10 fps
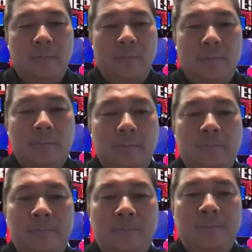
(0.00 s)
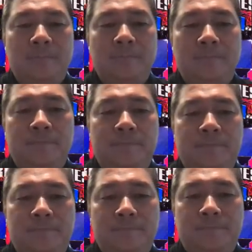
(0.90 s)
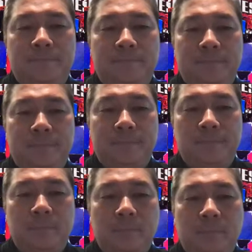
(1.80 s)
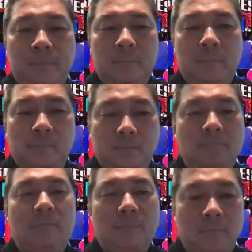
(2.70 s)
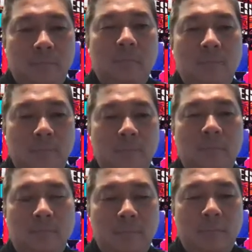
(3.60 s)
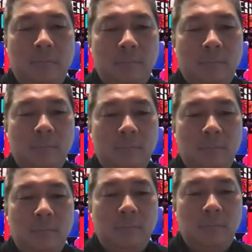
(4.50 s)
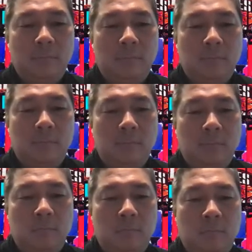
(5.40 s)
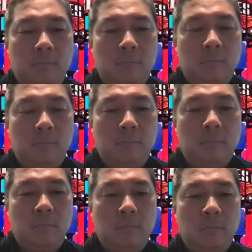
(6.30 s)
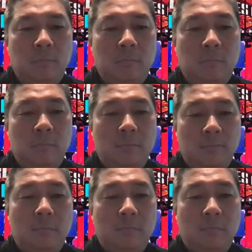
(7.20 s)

(not speaking)